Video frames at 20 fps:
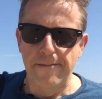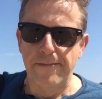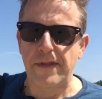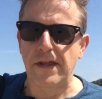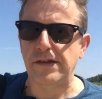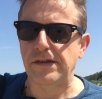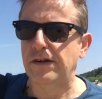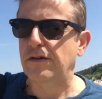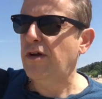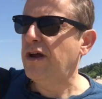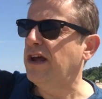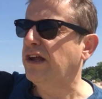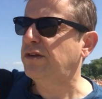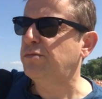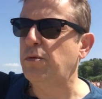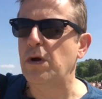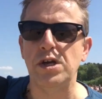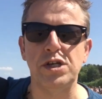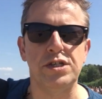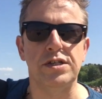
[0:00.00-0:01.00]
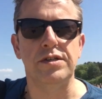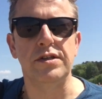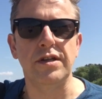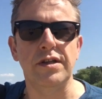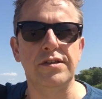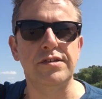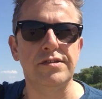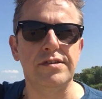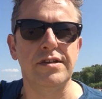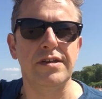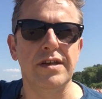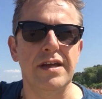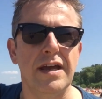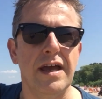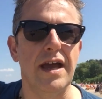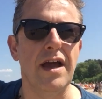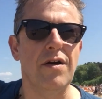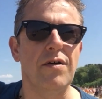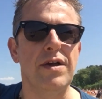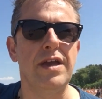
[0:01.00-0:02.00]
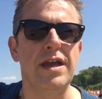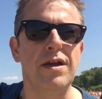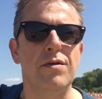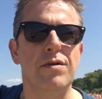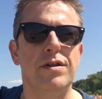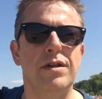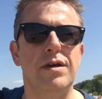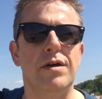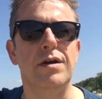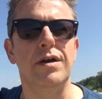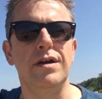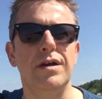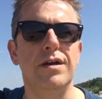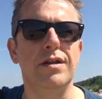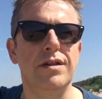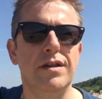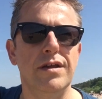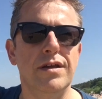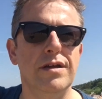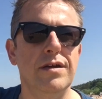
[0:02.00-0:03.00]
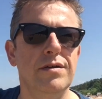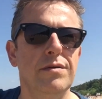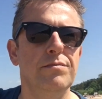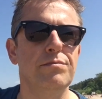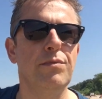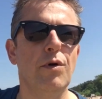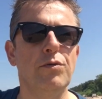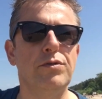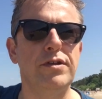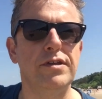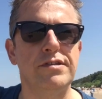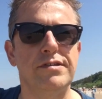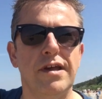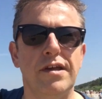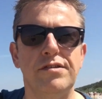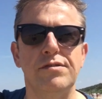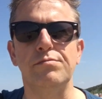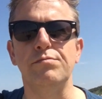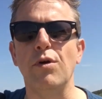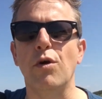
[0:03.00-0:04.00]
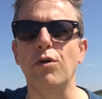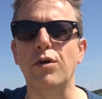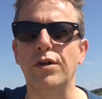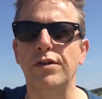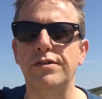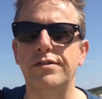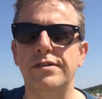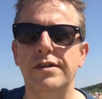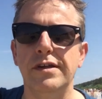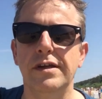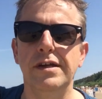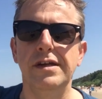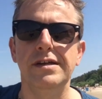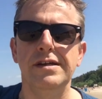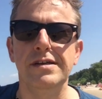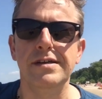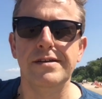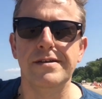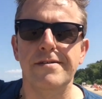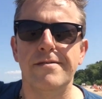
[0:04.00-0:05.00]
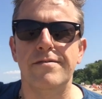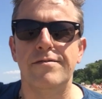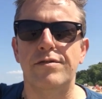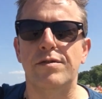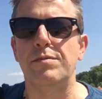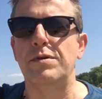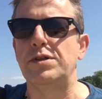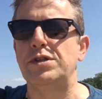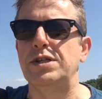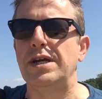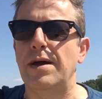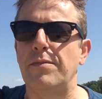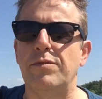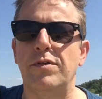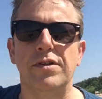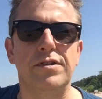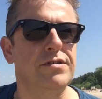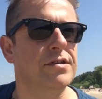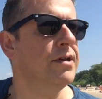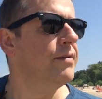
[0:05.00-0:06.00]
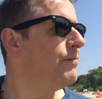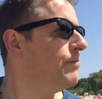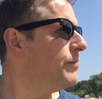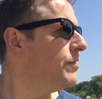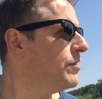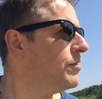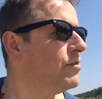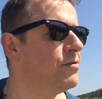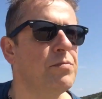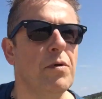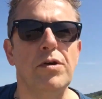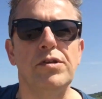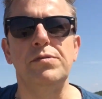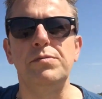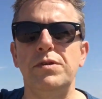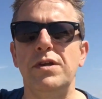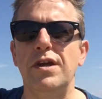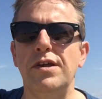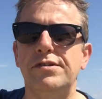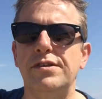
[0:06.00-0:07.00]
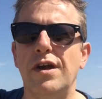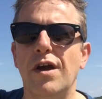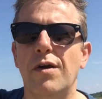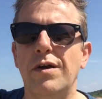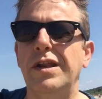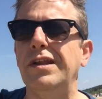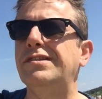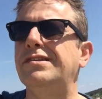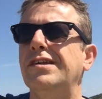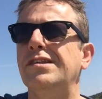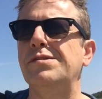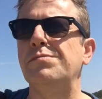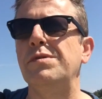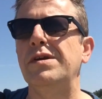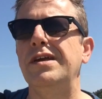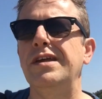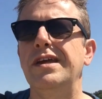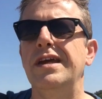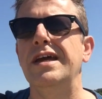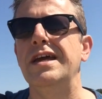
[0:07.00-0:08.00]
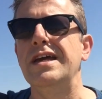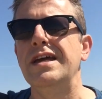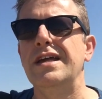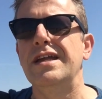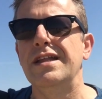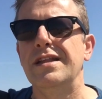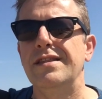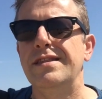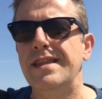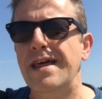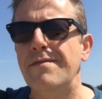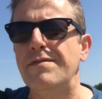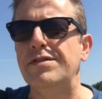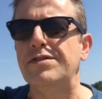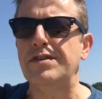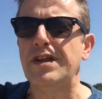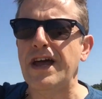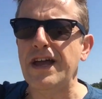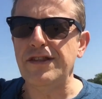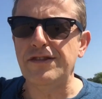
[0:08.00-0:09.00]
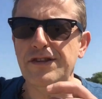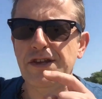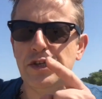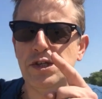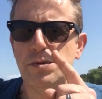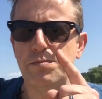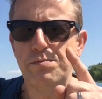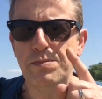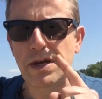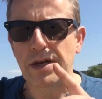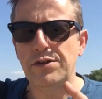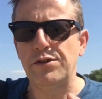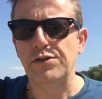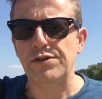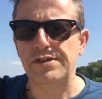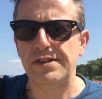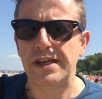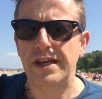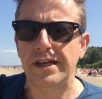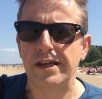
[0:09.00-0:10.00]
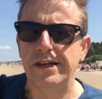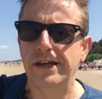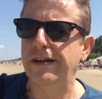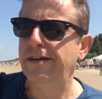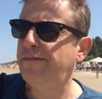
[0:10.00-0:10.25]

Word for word: There's a great expression that's out here in the, in the Baltic states and Balkans from a chap that um, spoke to me years ago and he said to me, never try and teach a pig to sing.